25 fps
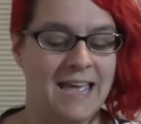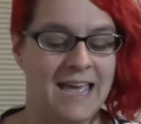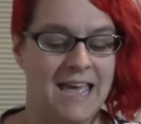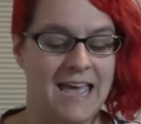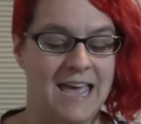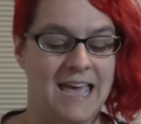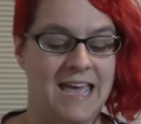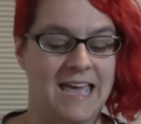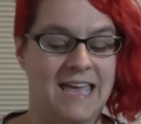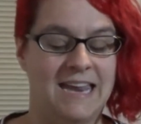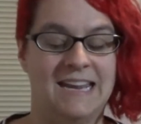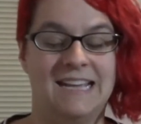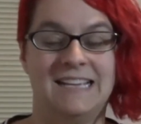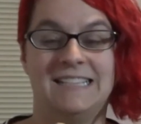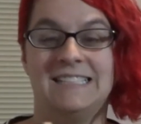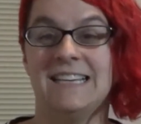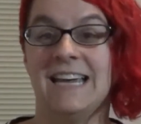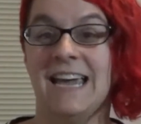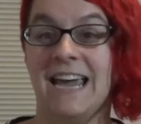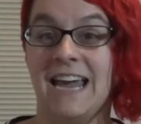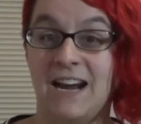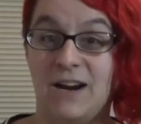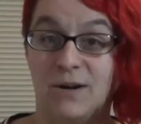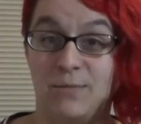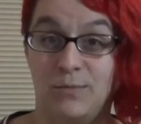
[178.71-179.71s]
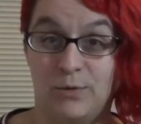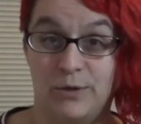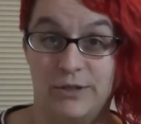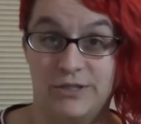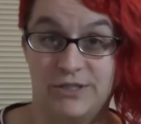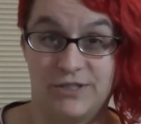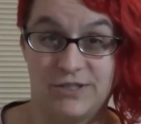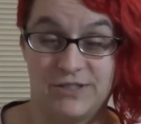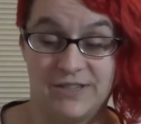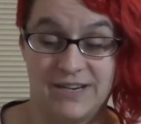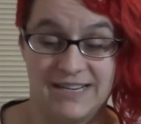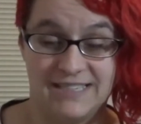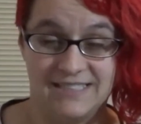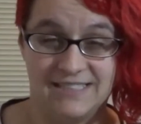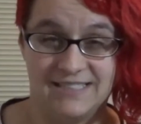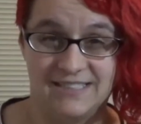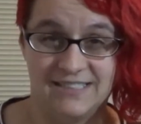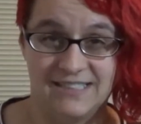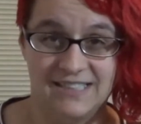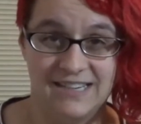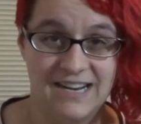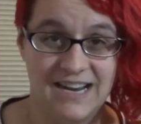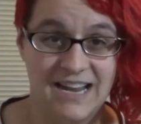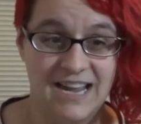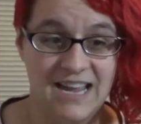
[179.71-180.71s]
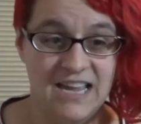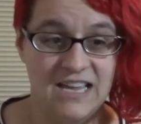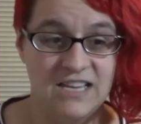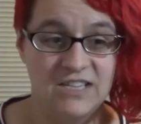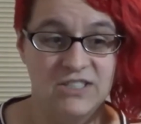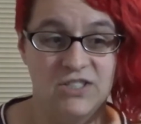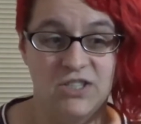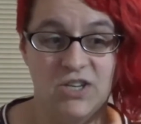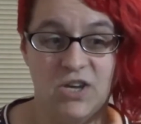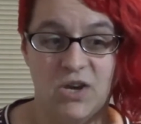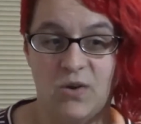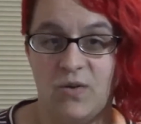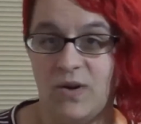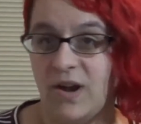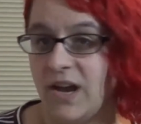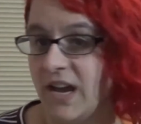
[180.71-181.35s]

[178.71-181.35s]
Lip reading: and it's a hair moisturizer. So